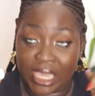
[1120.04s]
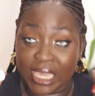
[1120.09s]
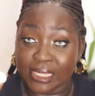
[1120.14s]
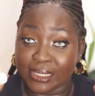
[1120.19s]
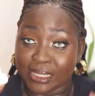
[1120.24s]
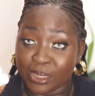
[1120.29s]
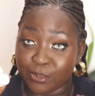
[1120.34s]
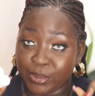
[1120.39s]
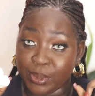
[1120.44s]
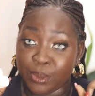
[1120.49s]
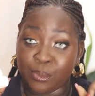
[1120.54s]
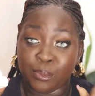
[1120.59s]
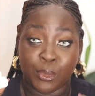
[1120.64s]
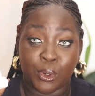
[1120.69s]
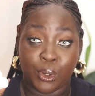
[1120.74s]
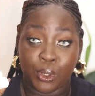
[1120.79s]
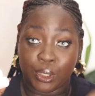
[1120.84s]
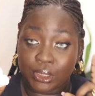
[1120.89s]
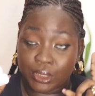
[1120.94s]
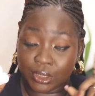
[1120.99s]
is a bit
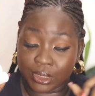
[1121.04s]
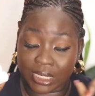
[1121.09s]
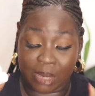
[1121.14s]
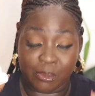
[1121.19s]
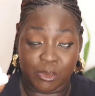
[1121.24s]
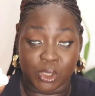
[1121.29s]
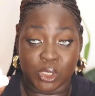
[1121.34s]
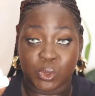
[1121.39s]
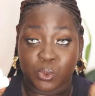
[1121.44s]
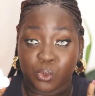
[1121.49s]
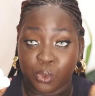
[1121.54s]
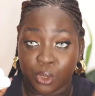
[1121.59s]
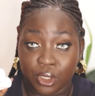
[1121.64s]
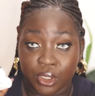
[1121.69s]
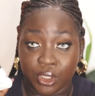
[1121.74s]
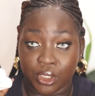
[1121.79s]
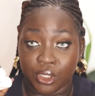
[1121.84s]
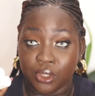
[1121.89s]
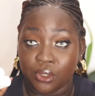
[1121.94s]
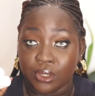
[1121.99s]
much. I must
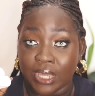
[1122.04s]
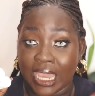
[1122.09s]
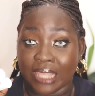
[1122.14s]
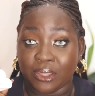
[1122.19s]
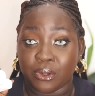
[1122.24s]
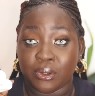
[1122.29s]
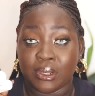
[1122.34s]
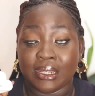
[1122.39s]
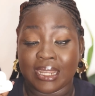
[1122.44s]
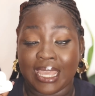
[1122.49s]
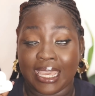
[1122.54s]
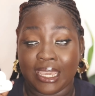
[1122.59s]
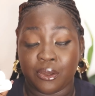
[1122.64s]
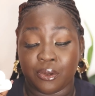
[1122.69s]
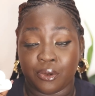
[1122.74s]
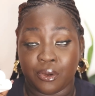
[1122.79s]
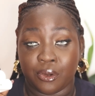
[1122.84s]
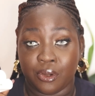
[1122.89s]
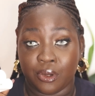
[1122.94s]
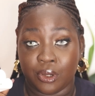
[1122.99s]
warn you, I don't like
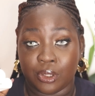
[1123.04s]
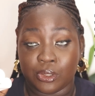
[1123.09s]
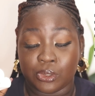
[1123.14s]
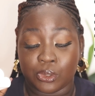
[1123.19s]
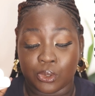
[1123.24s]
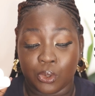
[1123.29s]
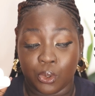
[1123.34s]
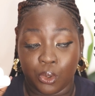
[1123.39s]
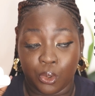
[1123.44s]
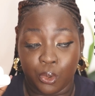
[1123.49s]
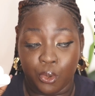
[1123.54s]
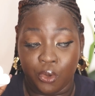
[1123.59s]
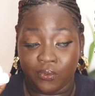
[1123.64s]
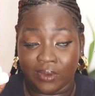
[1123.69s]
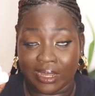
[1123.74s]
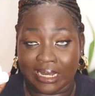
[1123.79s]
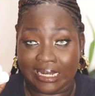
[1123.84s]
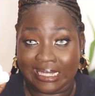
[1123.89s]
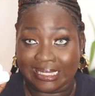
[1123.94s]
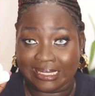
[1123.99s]
coconuts or
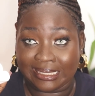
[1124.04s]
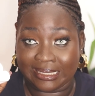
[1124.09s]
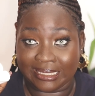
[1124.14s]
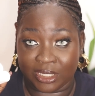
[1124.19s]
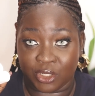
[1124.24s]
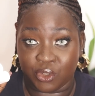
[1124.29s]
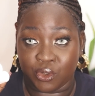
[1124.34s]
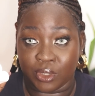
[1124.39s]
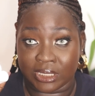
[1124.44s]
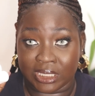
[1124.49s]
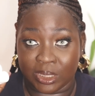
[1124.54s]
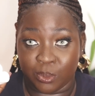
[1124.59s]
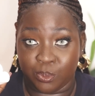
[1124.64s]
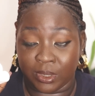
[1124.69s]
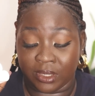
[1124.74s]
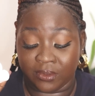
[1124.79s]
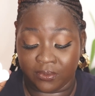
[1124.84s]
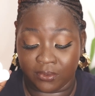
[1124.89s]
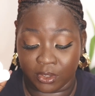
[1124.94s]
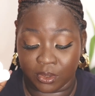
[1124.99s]
overly citrusy
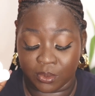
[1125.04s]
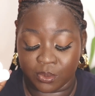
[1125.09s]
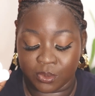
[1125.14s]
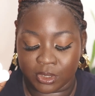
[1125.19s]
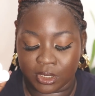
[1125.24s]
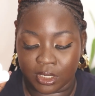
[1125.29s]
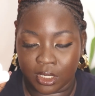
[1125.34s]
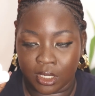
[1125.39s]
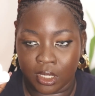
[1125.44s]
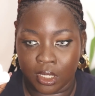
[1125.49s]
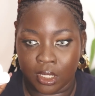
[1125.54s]
perfumes.